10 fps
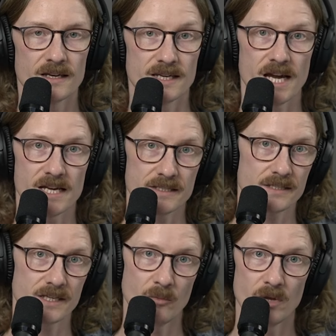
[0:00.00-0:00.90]

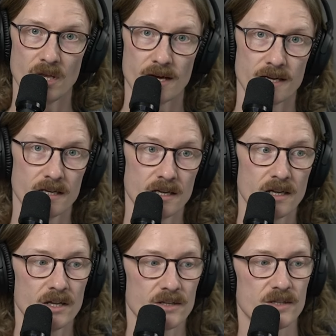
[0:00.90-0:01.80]
Tasks API.
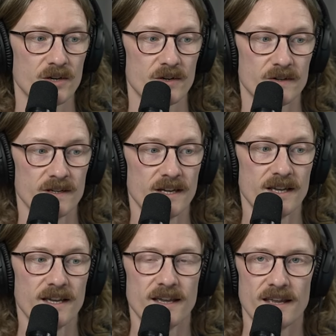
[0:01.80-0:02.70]
So
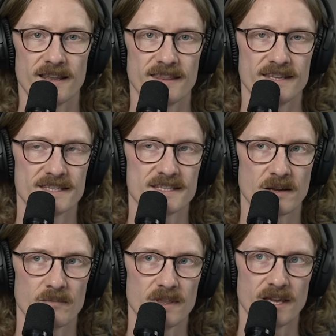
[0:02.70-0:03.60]
this is
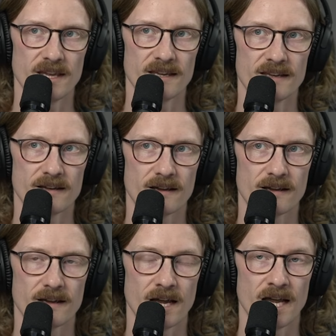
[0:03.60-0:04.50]
something
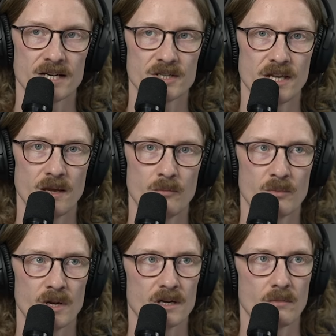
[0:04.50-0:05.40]
I actually
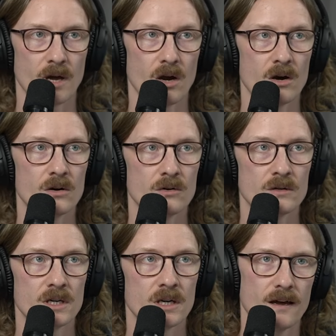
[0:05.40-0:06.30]
implemented my
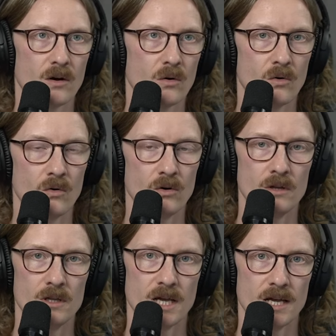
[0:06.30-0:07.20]
own
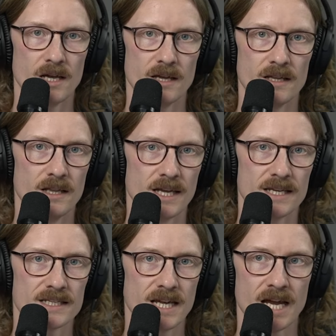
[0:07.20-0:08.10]
whole like
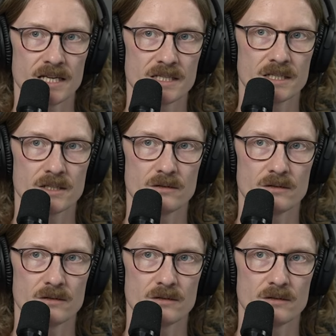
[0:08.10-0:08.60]
task